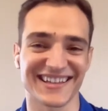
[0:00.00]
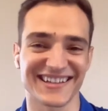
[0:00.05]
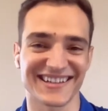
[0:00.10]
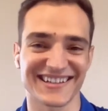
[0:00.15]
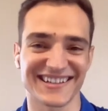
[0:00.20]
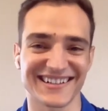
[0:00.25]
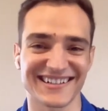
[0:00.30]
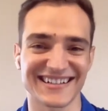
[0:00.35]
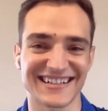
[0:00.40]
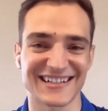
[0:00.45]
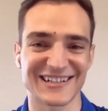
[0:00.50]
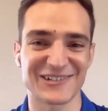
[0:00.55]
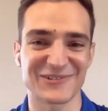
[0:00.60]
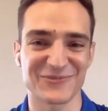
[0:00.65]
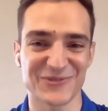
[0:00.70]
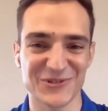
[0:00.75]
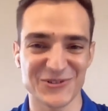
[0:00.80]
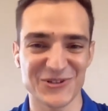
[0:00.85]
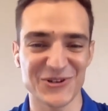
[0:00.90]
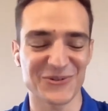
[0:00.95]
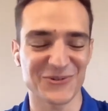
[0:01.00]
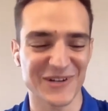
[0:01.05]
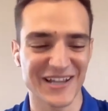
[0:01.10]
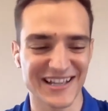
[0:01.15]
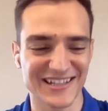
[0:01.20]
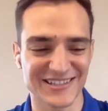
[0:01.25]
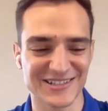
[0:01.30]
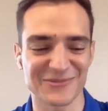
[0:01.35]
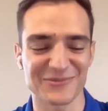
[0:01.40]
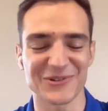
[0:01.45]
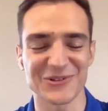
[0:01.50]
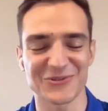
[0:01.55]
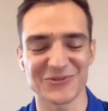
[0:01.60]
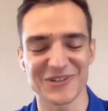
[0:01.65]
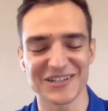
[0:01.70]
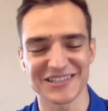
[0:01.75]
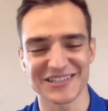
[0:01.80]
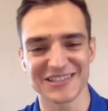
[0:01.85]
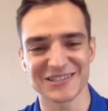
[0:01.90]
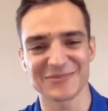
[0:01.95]
Like for sure we had some good
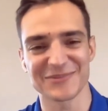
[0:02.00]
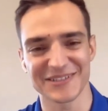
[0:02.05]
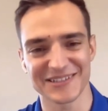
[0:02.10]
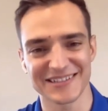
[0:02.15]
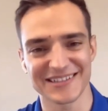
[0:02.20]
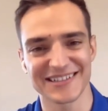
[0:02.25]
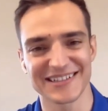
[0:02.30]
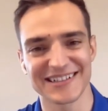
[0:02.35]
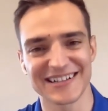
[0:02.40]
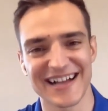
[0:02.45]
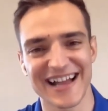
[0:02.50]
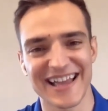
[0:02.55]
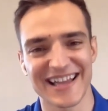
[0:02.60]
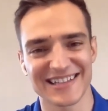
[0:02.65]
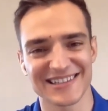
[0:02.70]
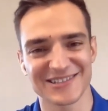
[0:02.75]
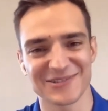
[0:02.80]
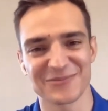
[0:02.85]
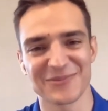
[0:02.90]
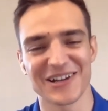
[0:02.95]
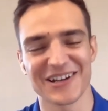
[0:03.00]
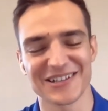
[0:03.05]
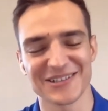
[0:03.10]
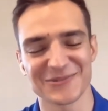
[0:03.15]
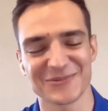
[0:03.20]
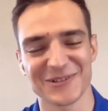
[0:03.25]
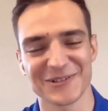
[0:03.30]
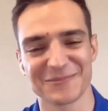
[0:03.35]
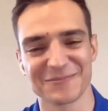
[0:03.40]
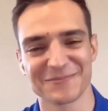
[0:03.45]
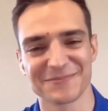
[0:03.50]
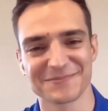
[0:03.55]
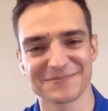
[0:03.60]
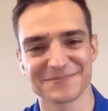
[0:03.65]
races, but I had some luck as well.